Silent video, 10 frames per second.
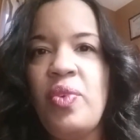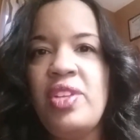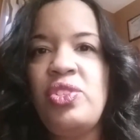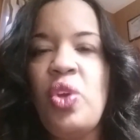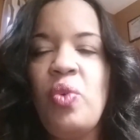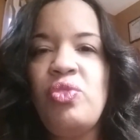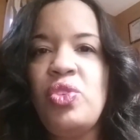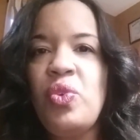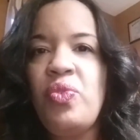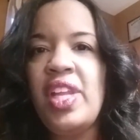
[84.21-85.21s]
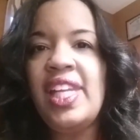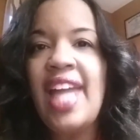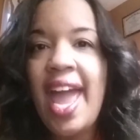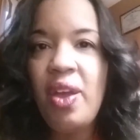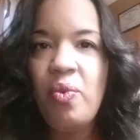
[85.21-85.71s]
So it shows you the
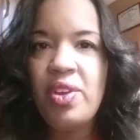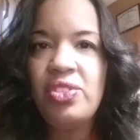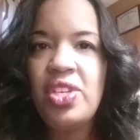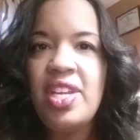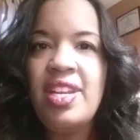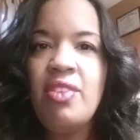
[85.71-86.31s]
language